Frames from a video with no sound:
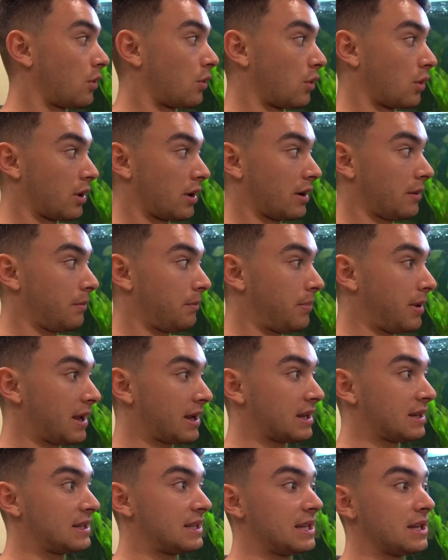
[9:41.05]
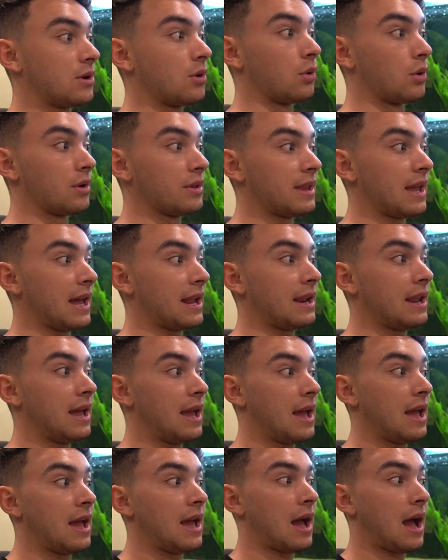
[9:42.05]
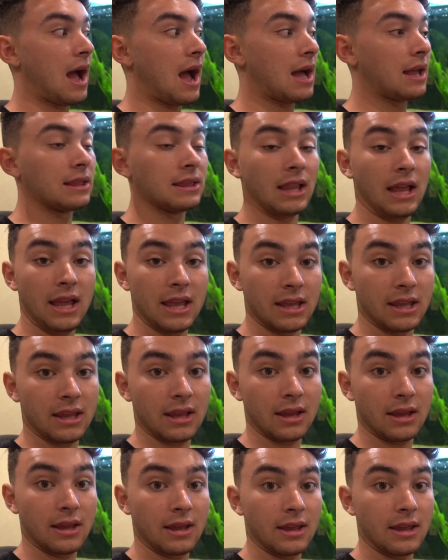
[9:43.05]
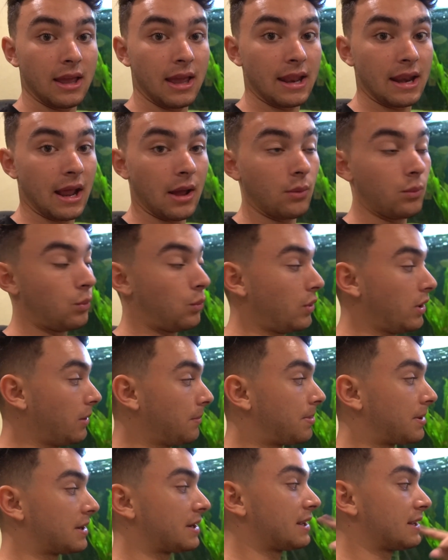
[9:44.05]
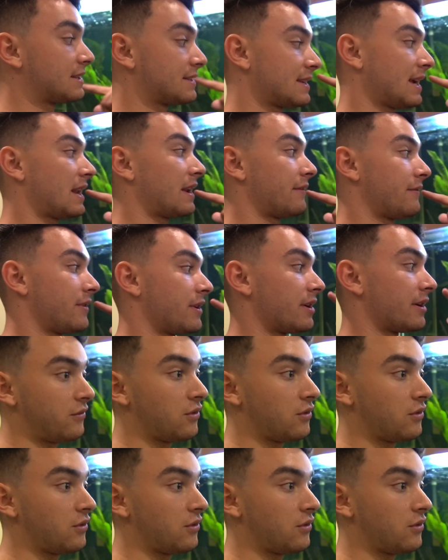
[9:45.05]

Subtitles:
Or pick a decor that I like and I will put it inside of here.